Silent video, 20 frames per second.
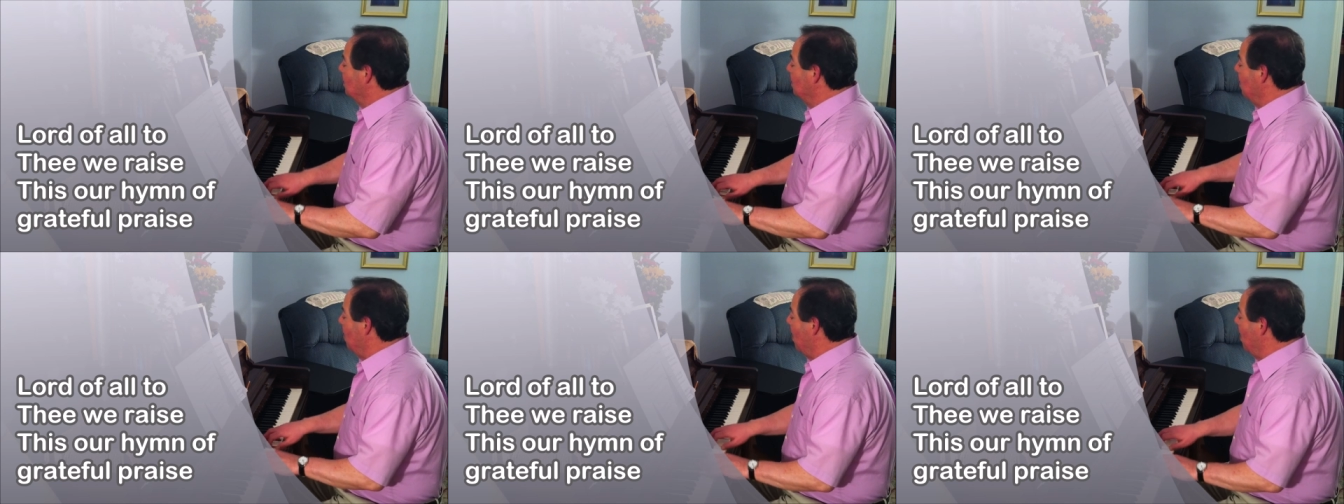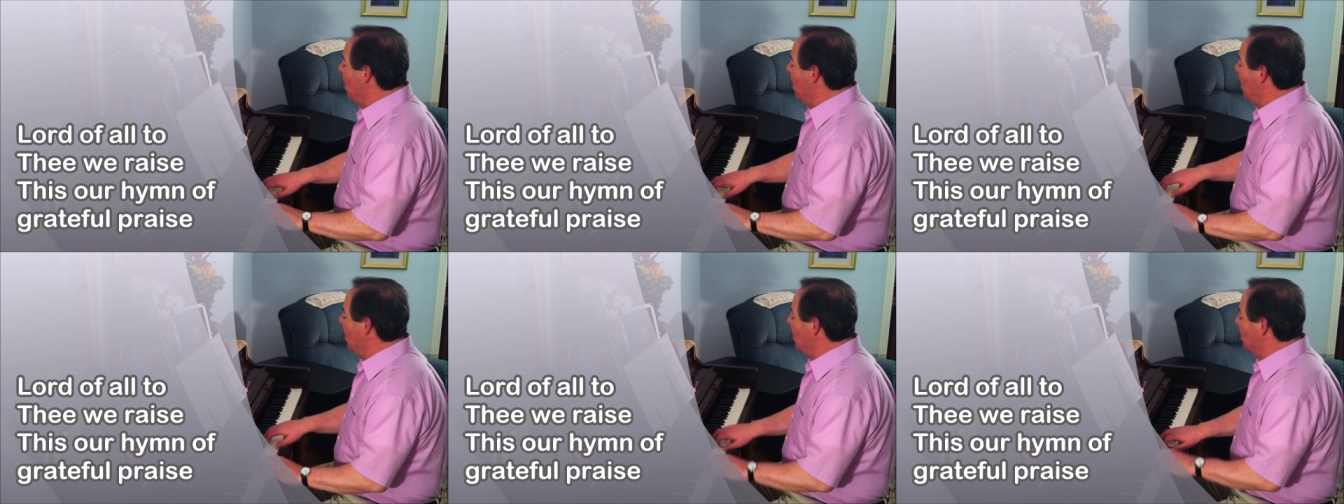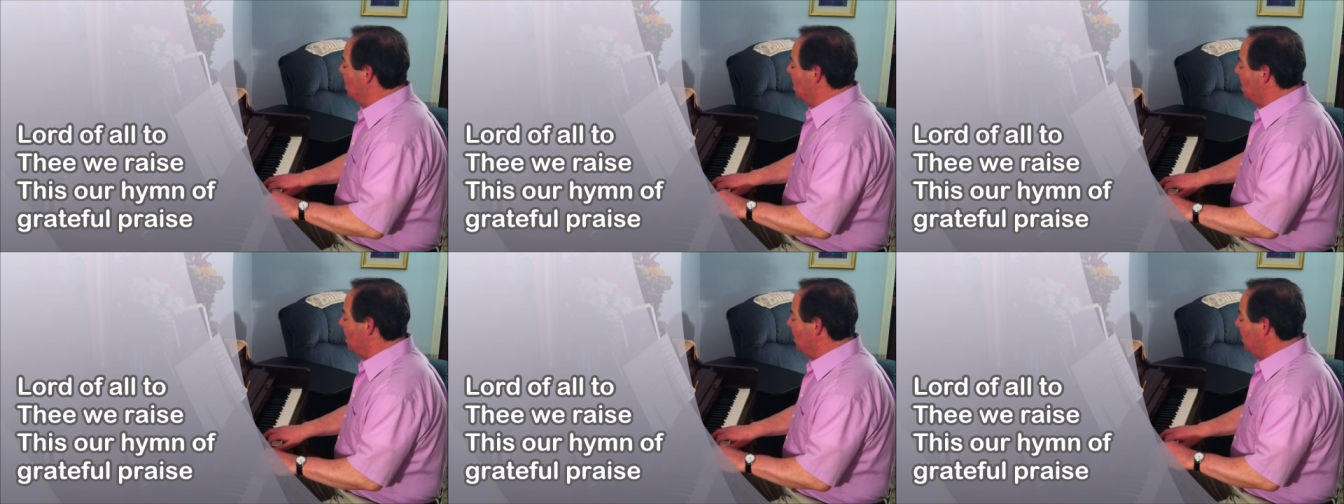
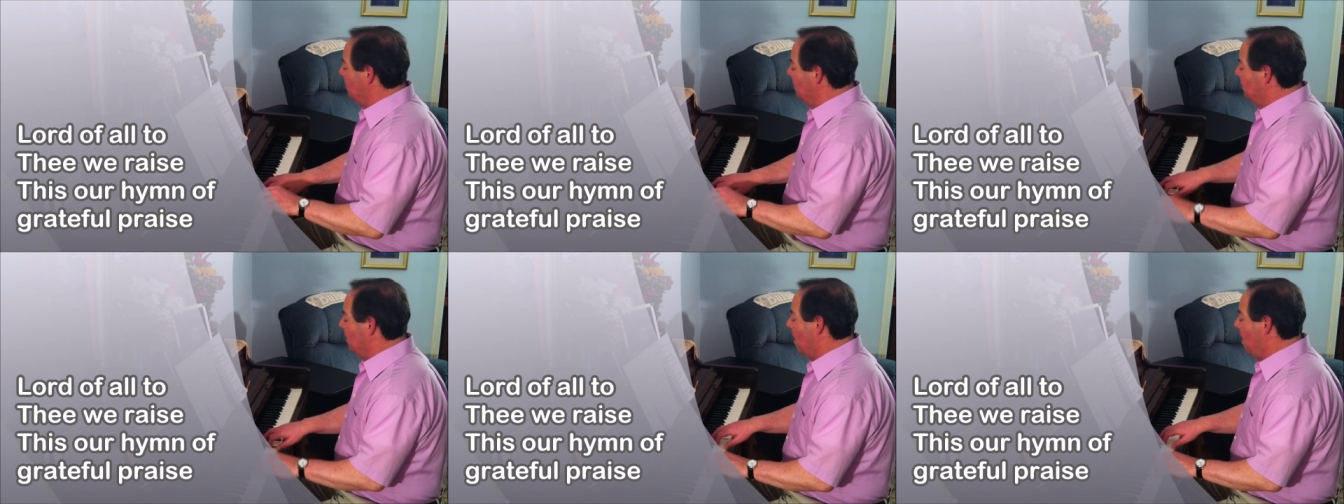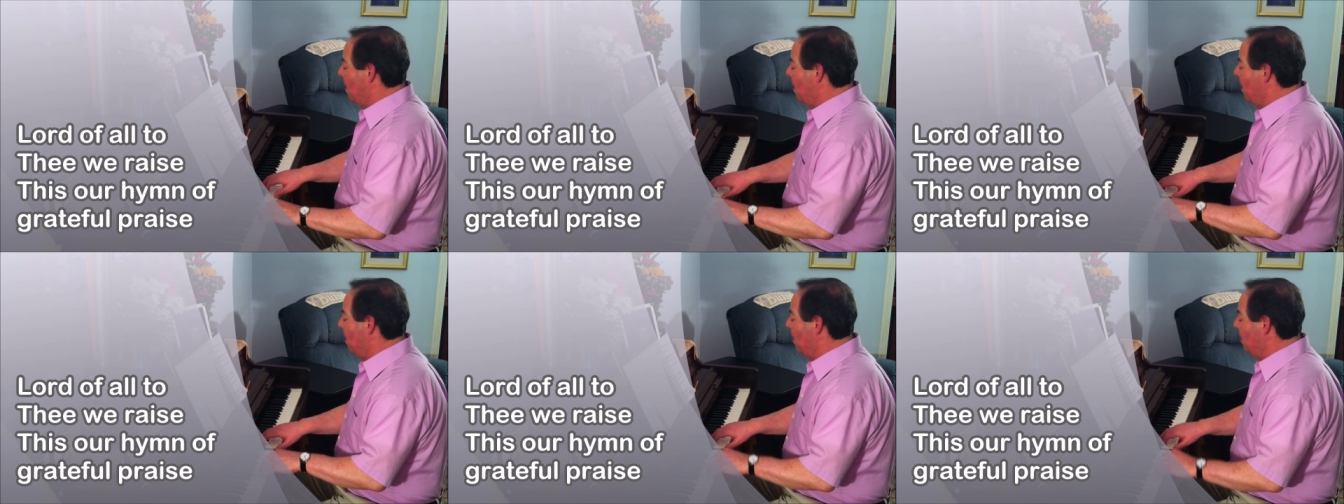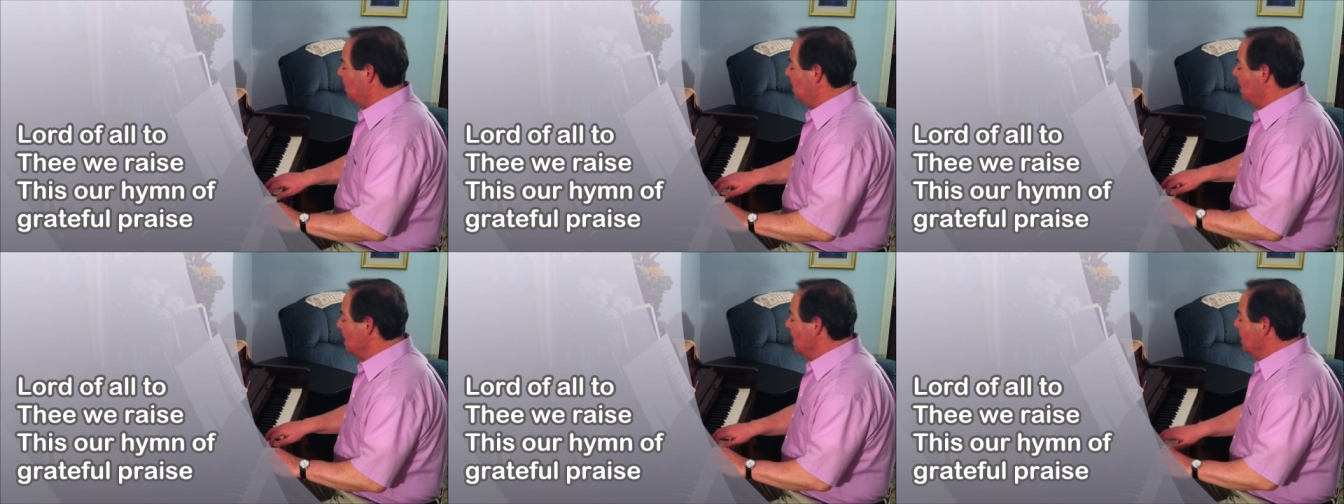Lord of
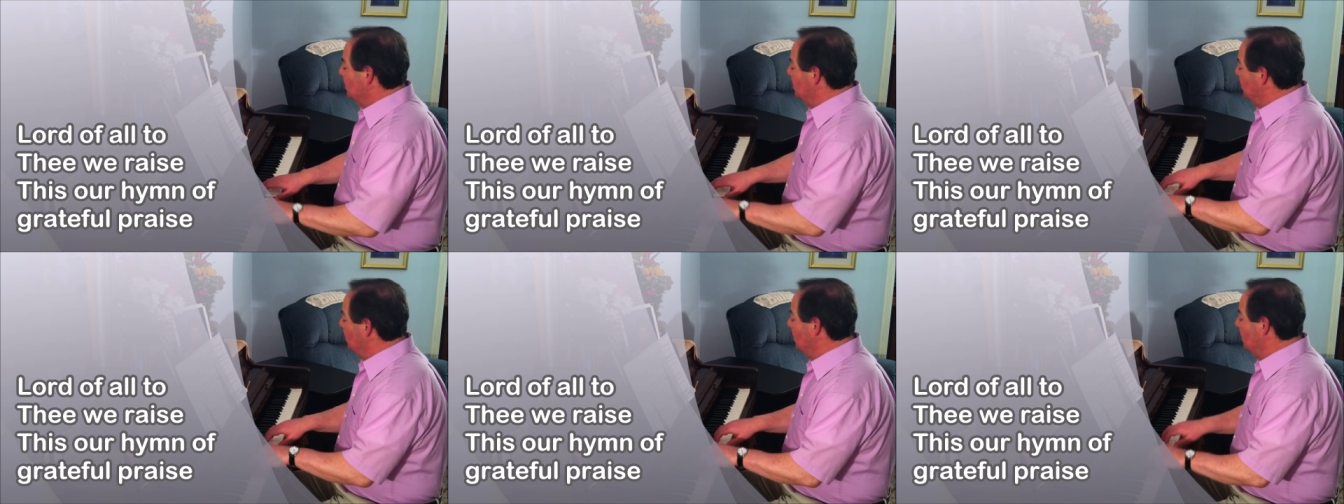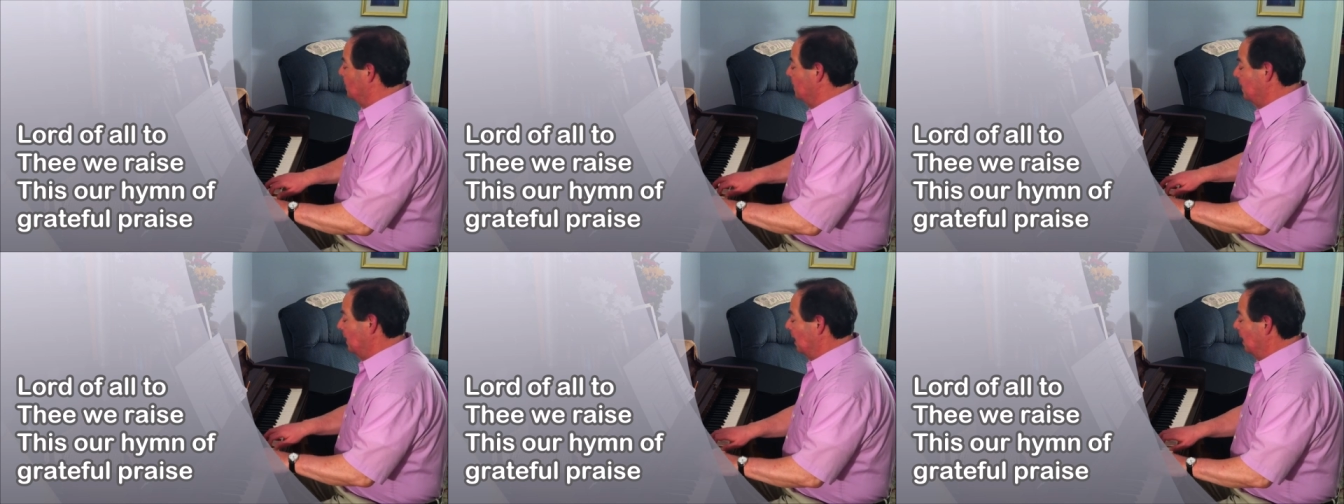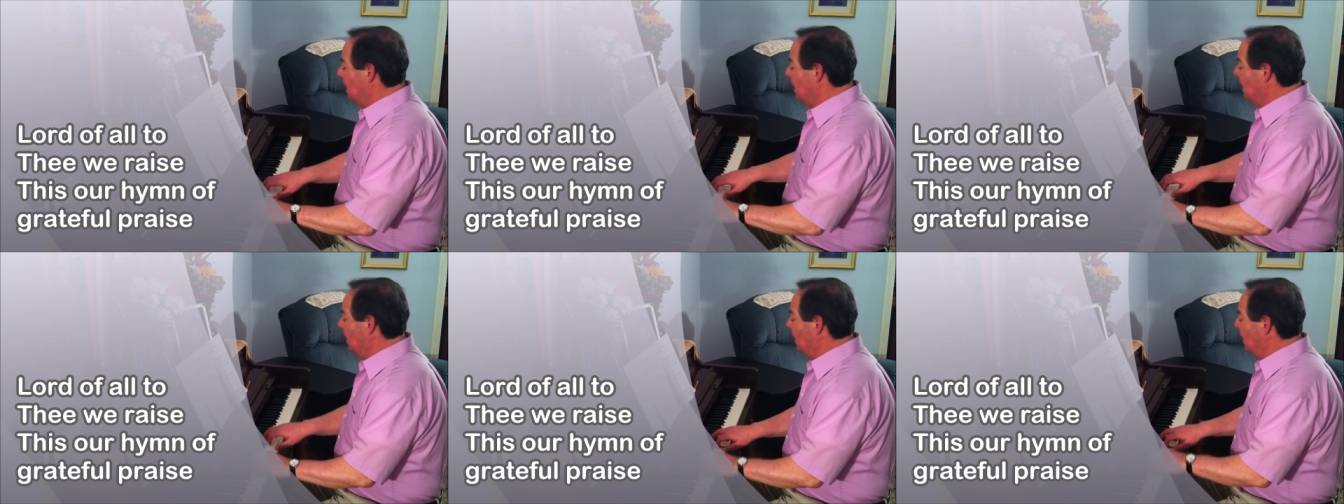all, to
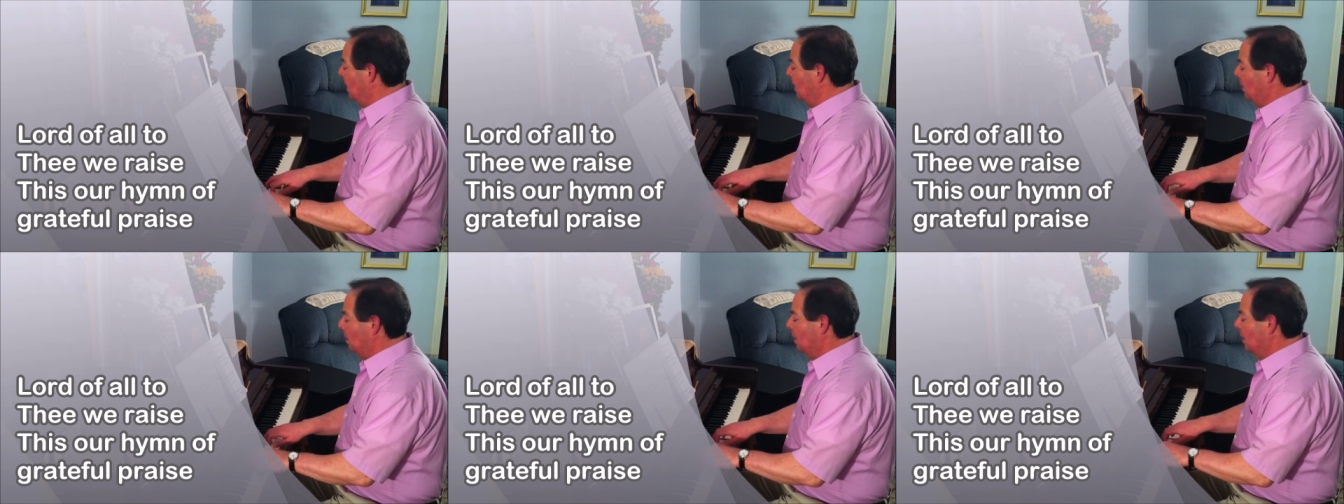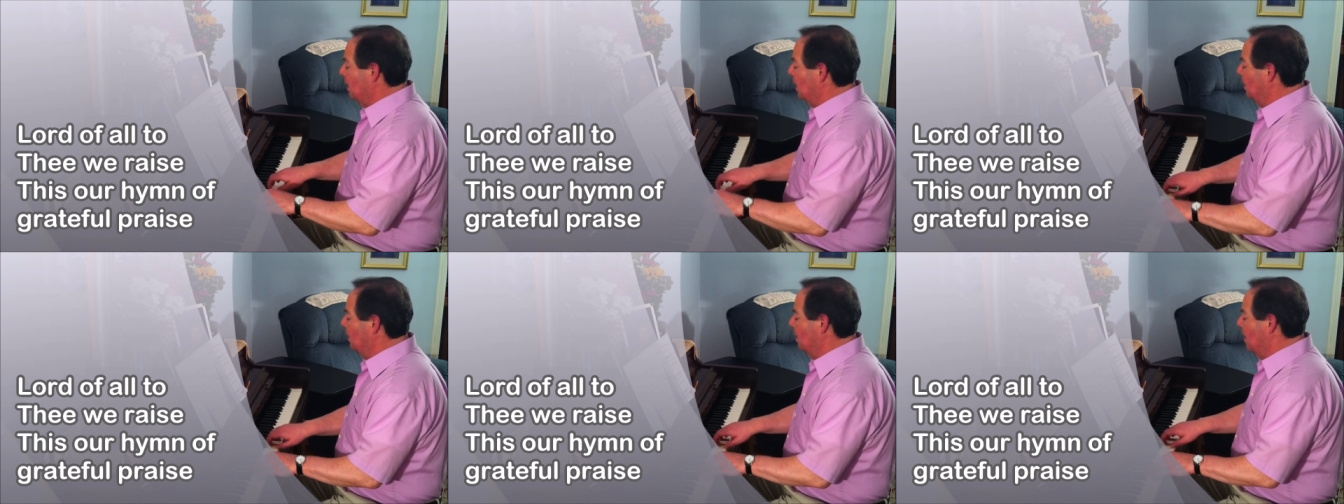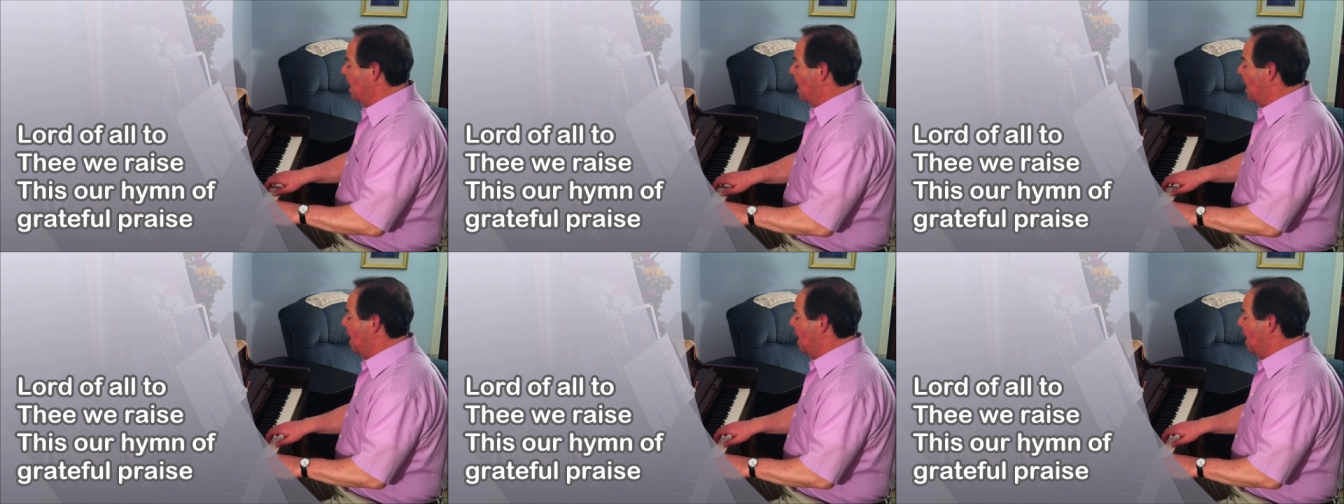Thee